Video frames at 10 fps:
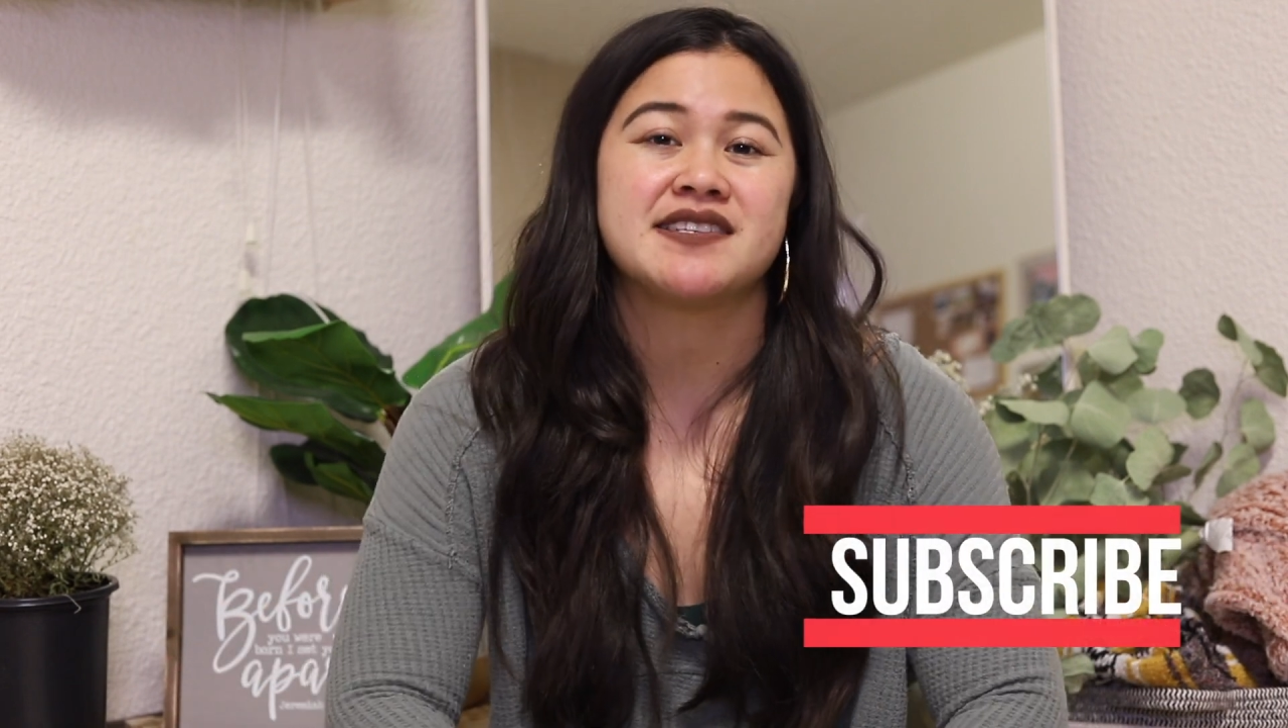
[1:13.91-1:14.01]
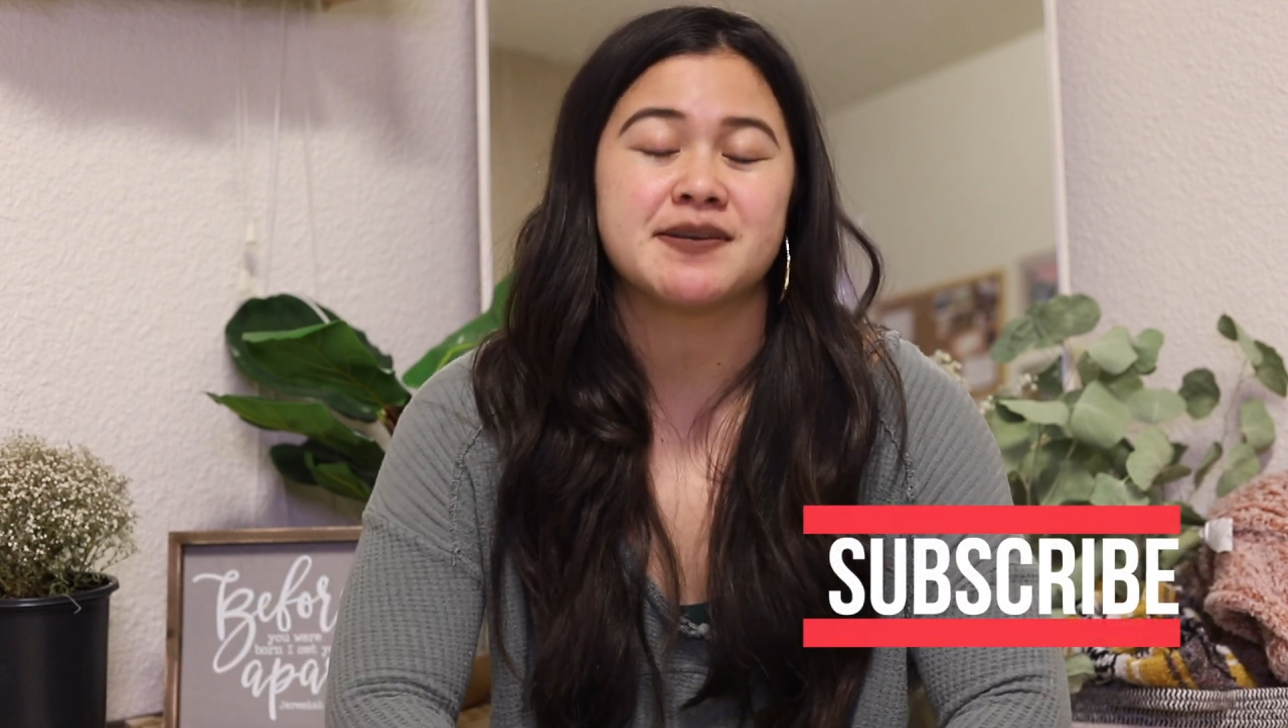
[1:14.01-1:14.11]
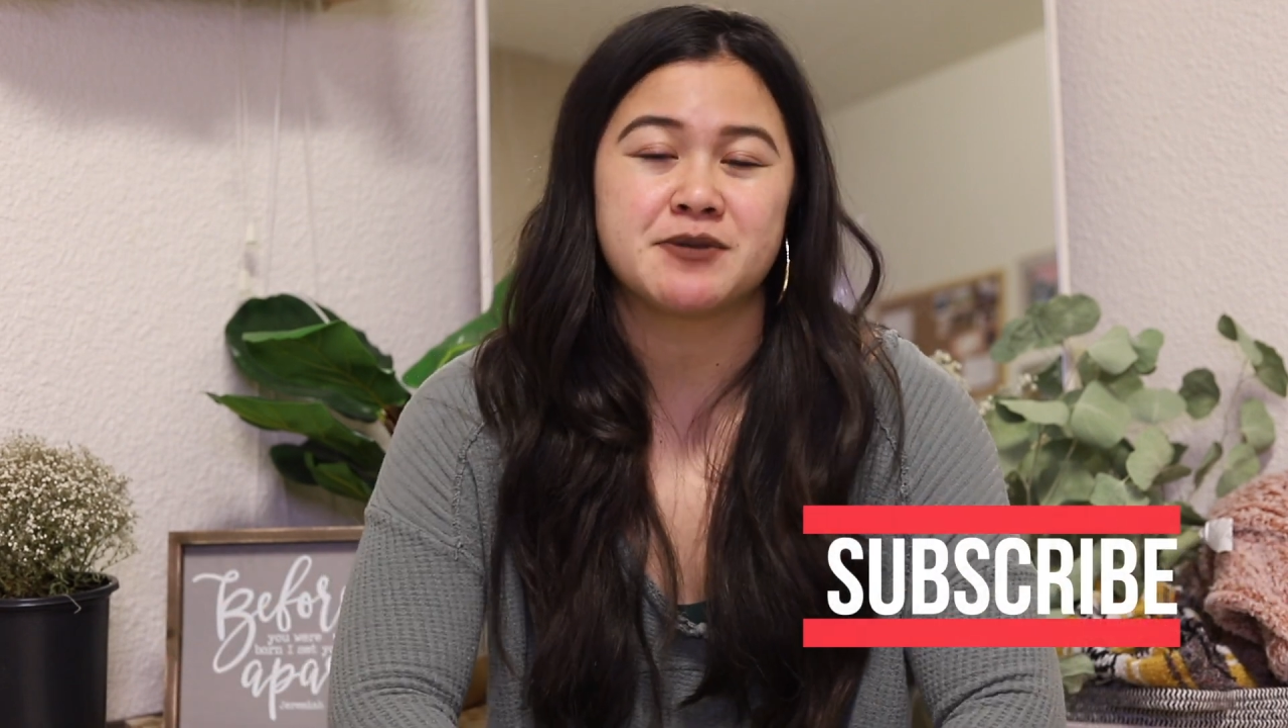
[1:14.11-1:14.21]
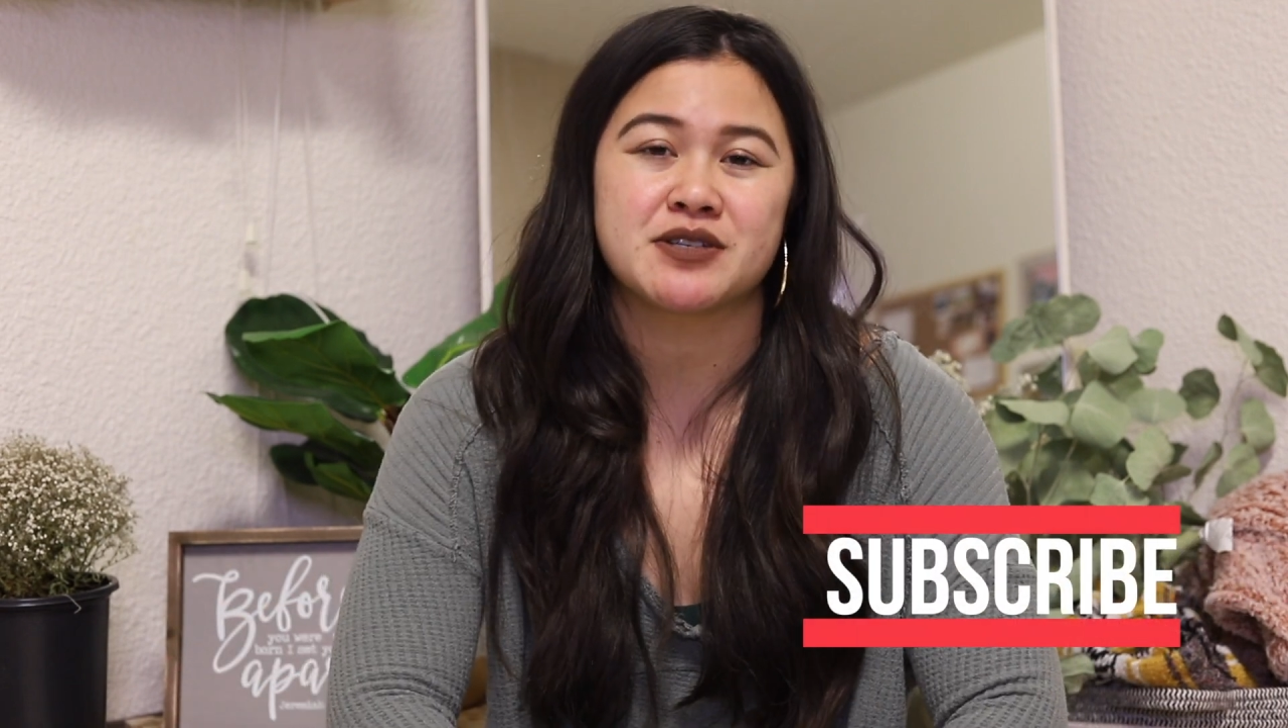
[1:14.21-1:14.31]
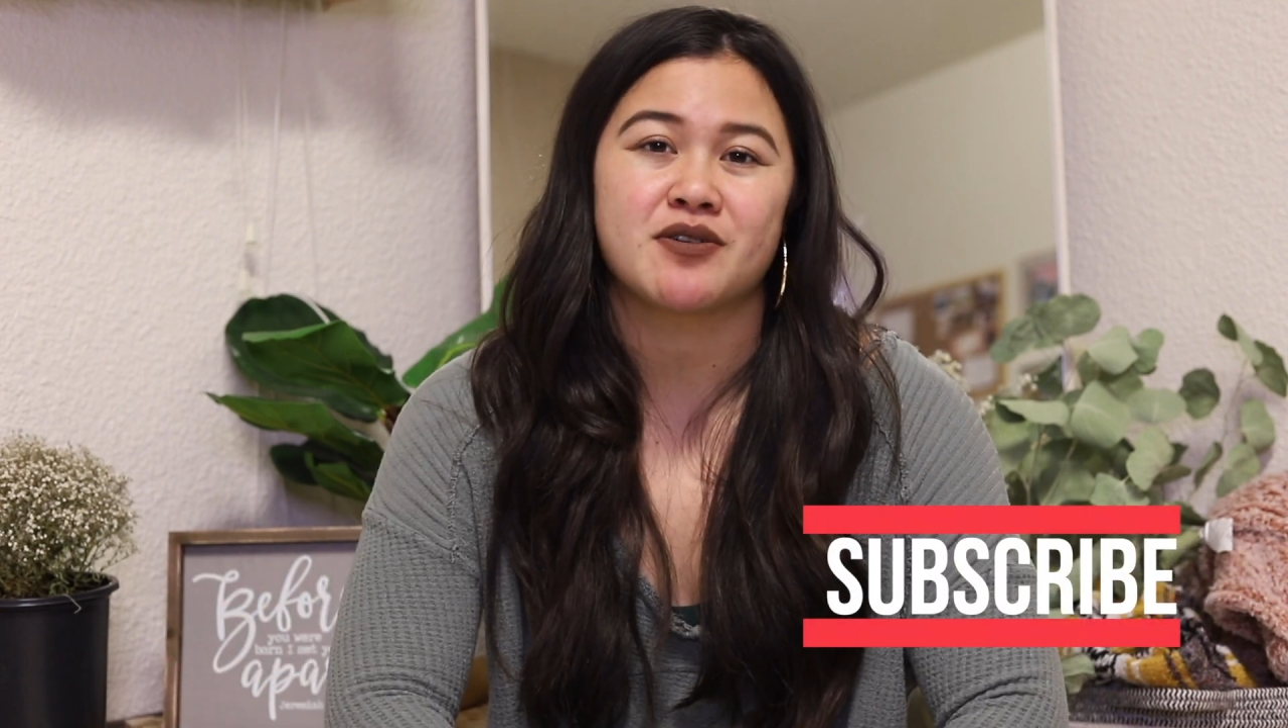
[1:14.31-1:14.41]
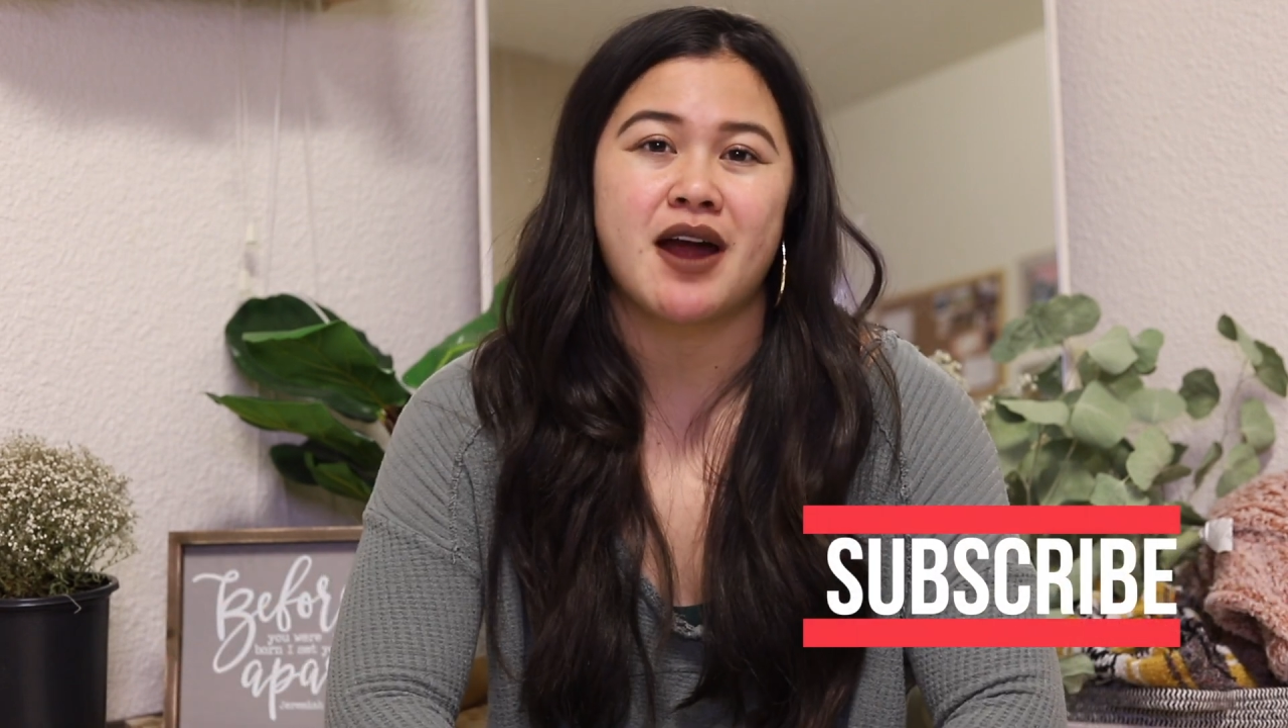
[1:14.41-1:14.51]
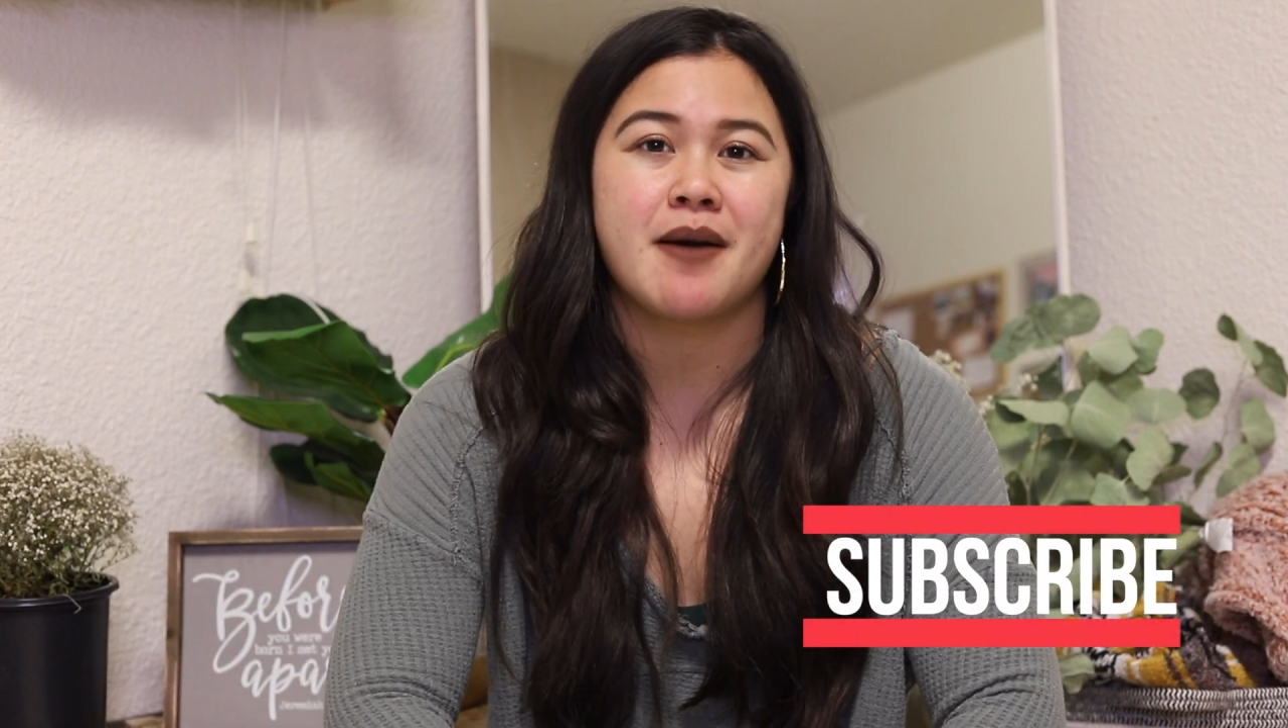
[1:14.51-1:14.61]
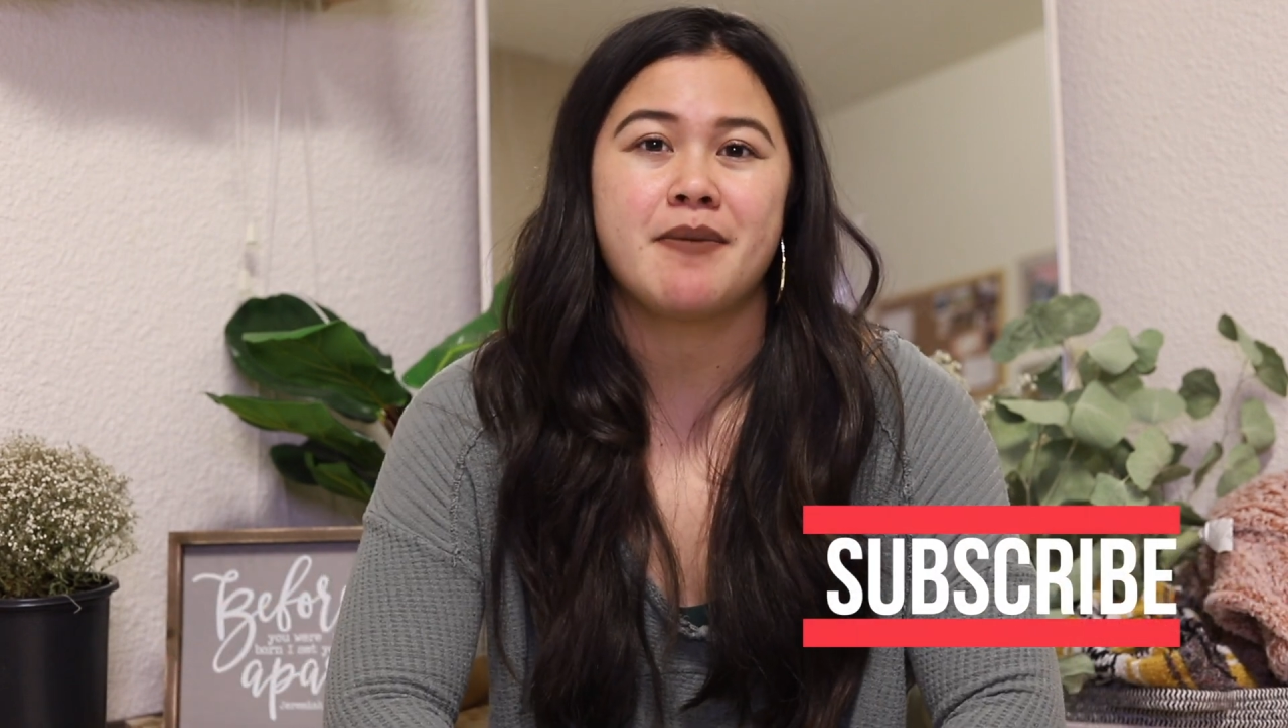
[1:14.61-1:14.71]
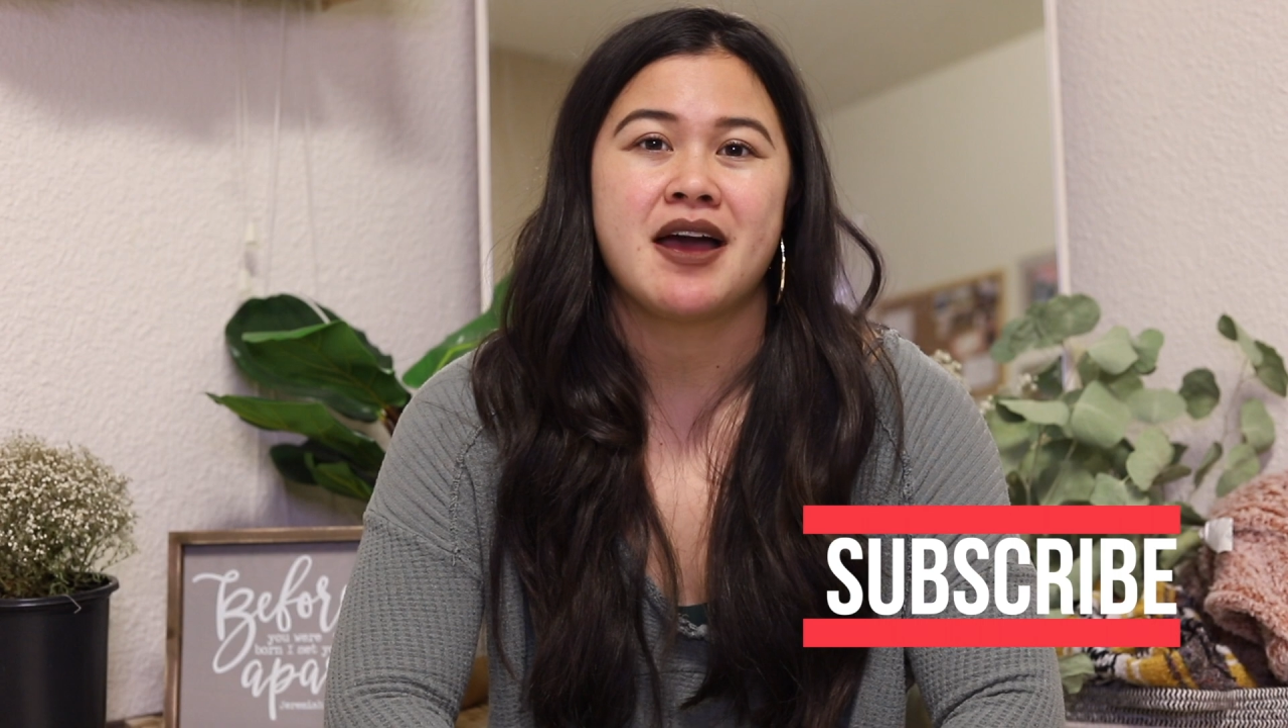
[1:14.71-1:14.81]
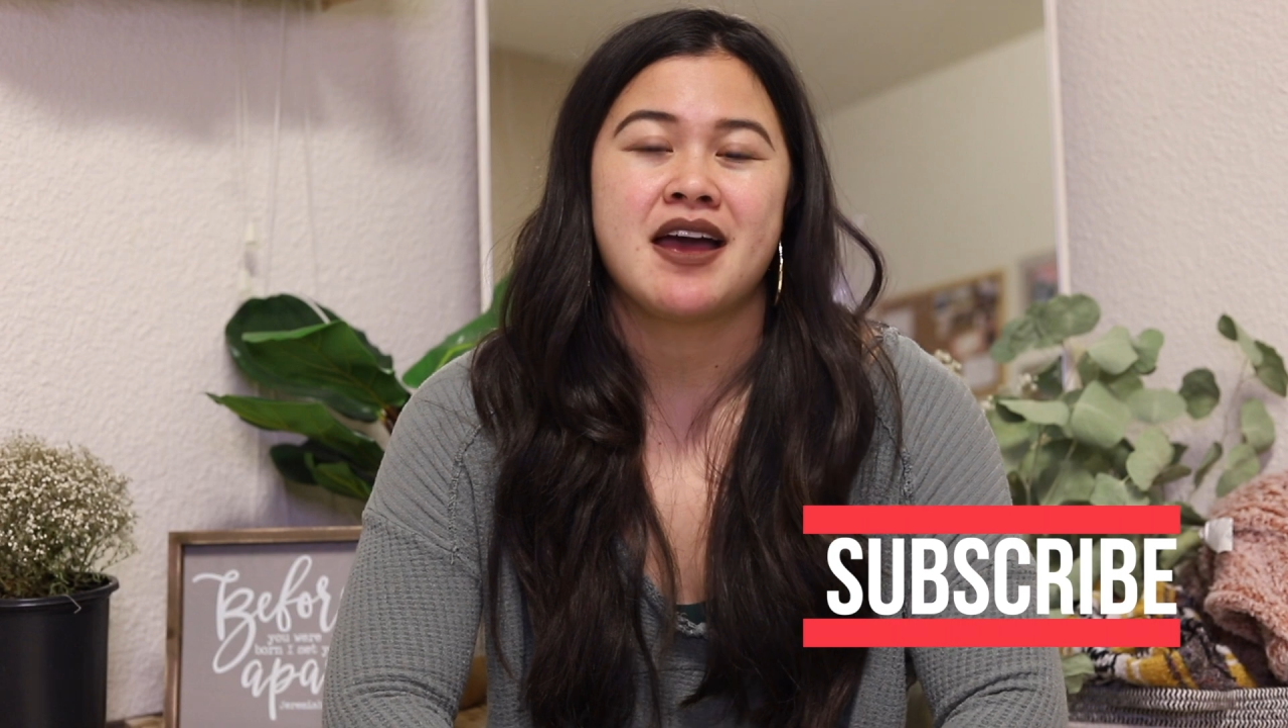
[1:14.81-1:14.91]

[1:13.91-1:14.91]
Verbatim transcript: subscribe